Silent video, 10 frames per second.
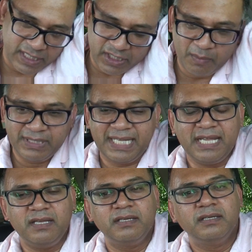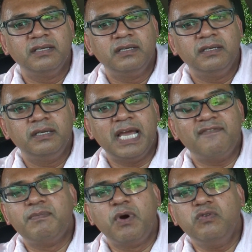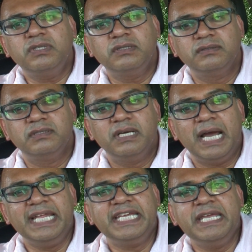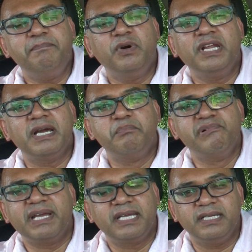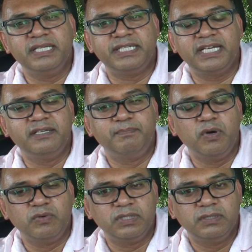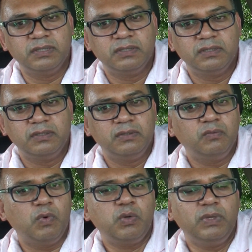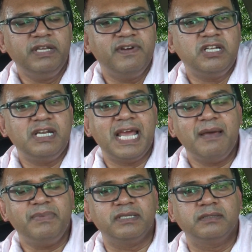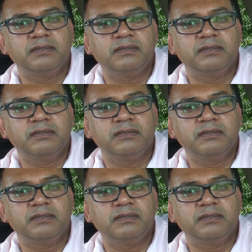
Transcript: It's almost like you have a boat and you keep putting a brick inside the boat. What will eventually happen?